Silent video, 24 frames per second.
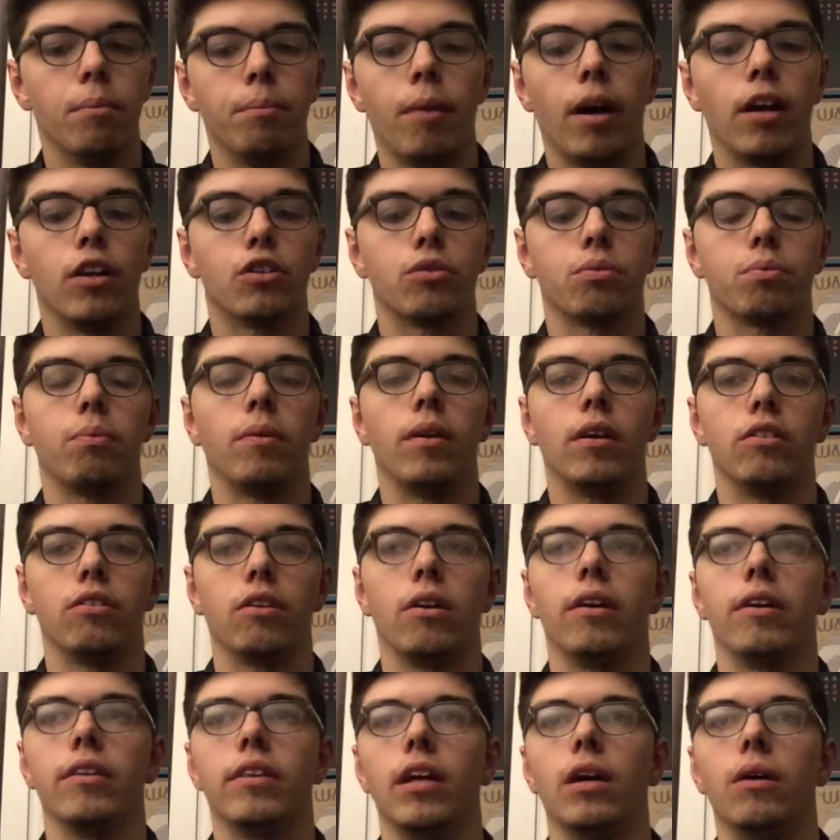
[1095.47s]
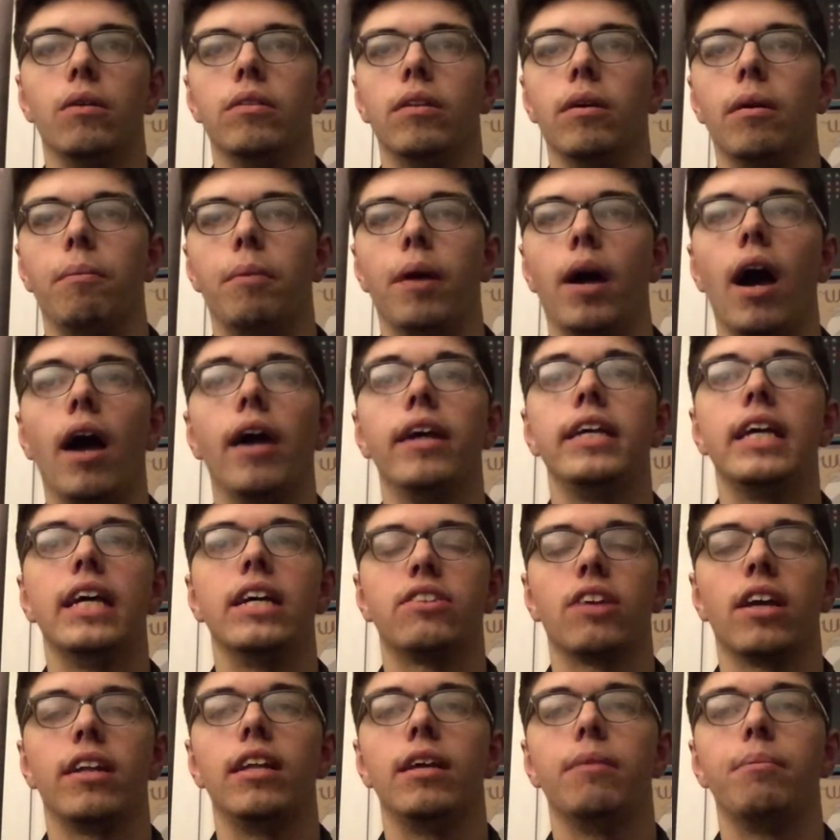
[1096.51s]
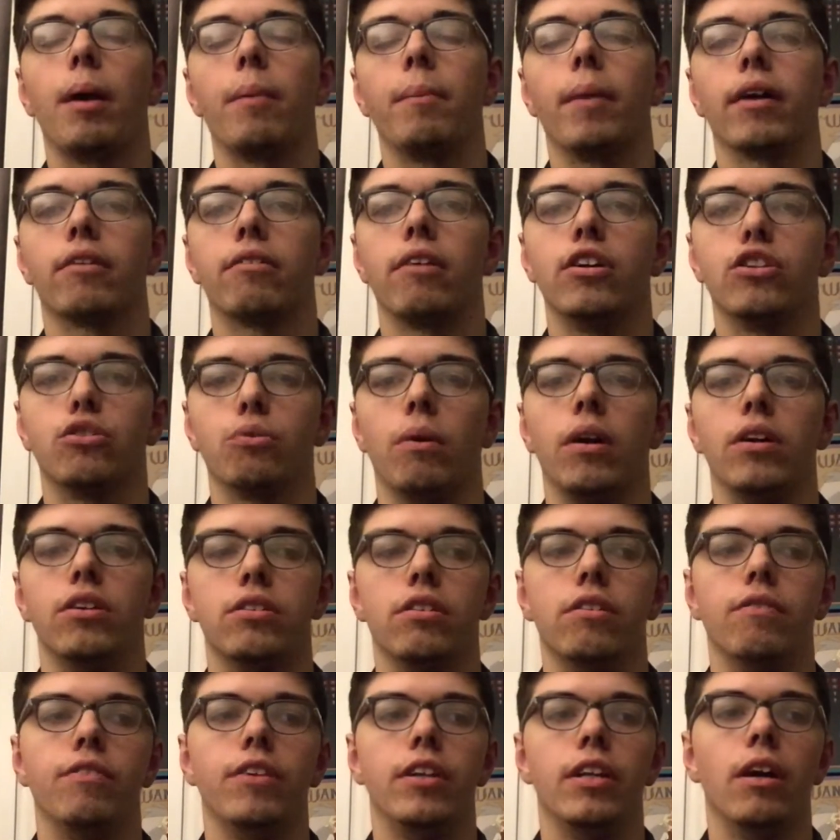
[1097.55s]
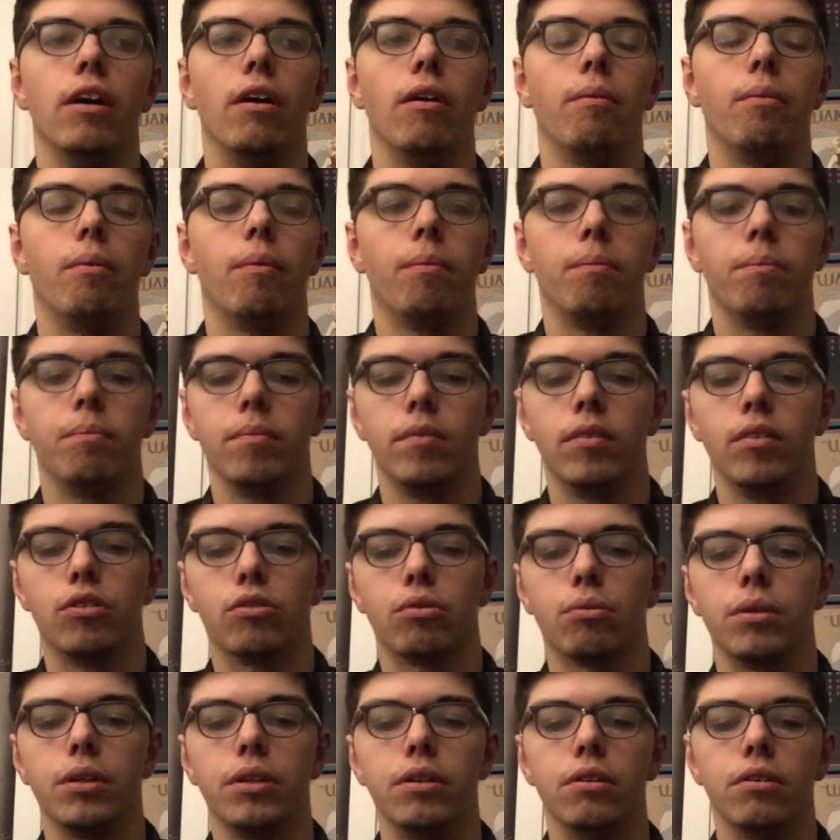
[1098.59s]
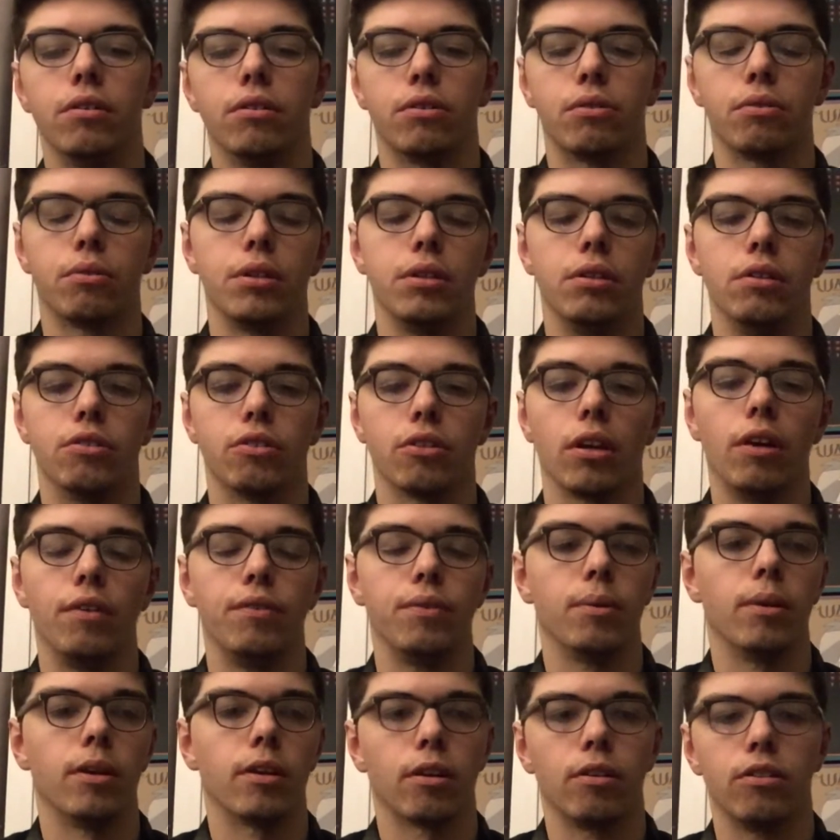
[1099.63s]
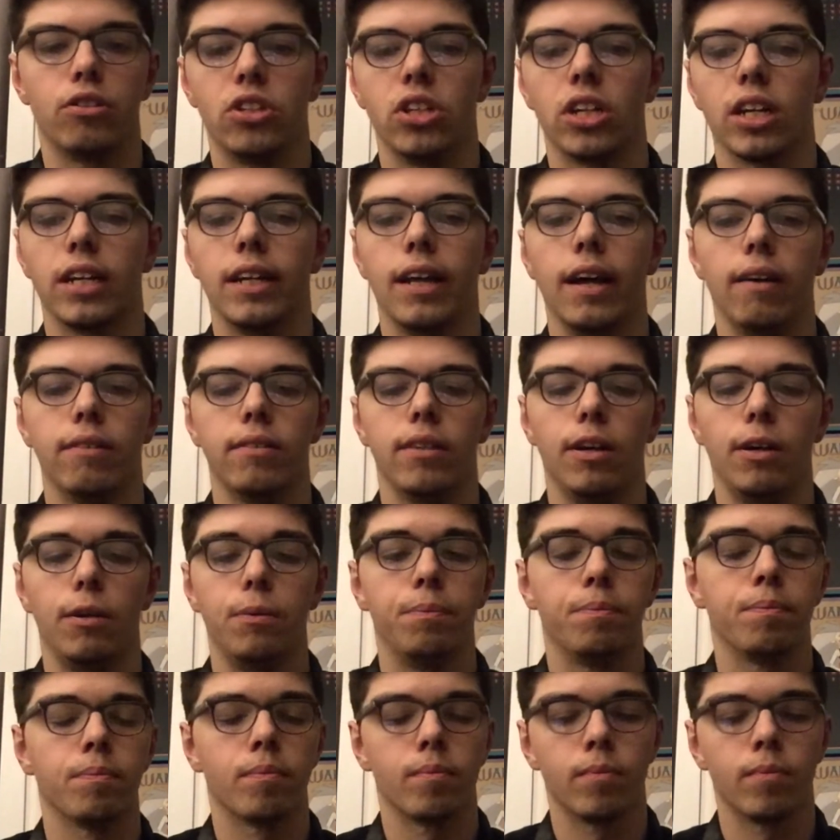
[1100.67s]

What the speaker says: I just want to tell you though. But yes, I did make my graduation video three years ago. If you want to go check it out though,